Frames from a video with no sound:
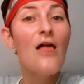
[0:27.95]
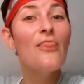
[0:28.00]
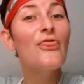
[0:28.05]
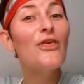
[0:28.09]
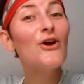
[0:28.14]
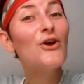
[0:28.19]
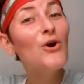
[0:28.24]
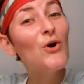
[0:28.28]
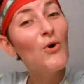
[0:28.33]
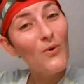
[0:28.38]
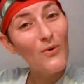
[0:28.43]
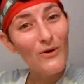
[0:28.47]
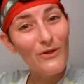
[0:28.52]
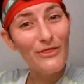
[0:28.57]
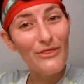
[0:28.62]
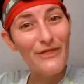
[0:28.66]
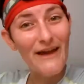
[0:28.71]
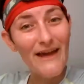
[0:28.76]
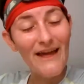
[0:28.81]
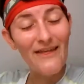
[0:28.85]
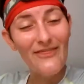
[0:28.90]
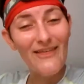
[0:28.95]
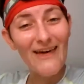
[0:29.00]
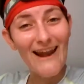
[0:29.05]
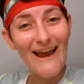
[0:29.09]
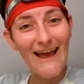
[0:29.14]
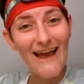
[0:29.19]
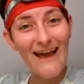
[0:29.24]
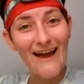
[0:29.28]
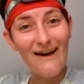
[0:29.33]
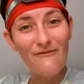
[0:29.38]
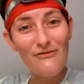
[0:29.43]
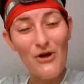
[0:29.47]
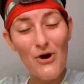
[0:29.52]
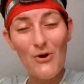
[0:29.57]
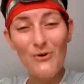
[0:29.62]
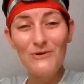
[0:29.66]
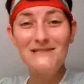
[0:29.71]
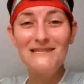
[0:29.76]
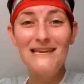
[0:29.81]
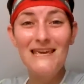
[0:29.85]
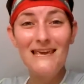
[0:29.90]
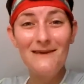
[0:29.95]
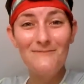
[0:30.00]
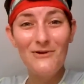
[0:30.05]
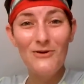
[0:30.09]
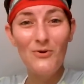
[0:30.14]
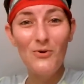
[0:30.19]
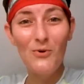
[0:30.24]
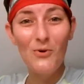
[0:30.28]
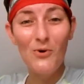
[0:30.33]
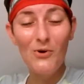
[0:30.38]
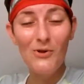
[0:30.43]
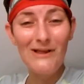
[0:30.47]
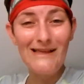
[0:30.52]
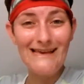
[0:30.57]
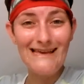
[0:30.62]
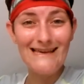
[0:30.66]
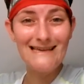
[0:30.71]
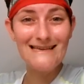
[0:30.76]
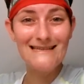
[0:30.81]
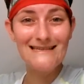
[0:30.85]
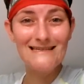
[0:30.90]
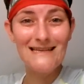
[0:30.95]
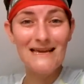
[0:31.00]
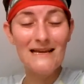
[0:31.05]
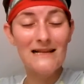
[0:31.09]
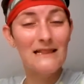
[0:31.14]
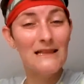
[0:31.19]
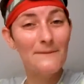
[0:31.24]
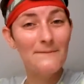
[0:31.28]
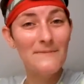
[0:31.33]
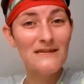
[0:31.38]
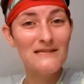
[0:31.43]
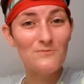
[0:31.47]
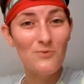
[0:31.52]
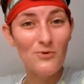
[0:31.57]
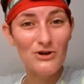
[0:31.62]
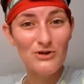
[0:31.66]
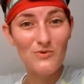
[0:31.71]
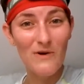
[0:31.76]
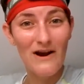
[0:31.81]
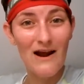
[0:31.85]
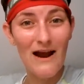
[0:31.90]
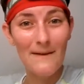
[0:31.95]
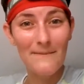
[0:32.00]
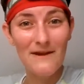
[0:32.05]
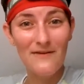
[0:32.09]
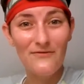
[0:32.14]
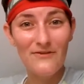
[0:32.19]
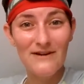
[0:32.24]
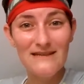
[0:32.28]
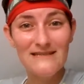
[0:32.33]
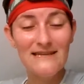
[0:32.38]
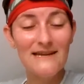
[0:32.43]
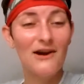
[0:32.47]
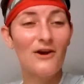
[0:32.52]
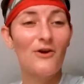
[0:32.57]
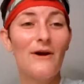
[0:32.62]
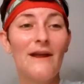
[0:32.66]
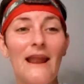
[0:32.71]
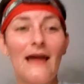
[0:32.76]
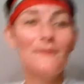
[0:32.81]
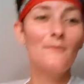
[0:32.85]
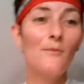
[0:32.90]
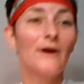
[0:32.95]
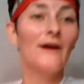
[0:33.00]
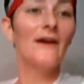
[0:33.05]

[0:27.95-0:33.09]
The cool thing that I have, though, to keep me cool is Columbia Sportswear Omni-FreezeZERO, and I'm